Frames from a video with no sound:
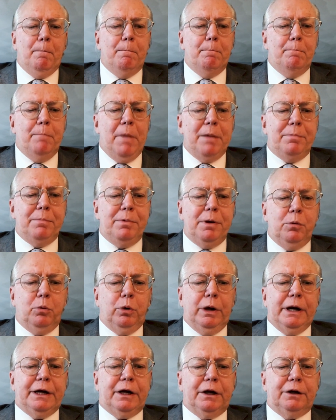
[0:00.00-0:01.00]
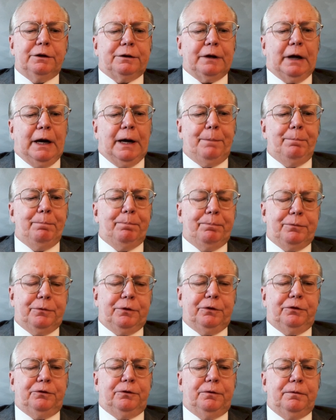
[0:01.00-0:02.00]
Maybe we could
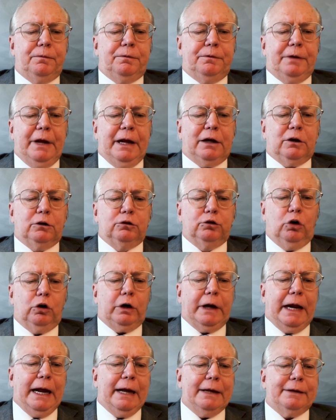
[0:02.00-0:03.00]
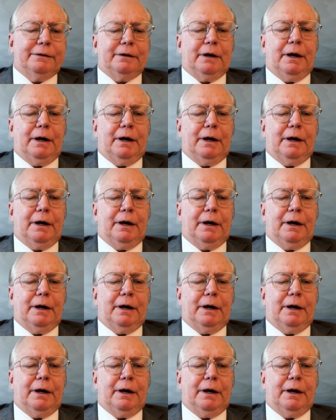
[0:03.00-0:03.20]
take a look at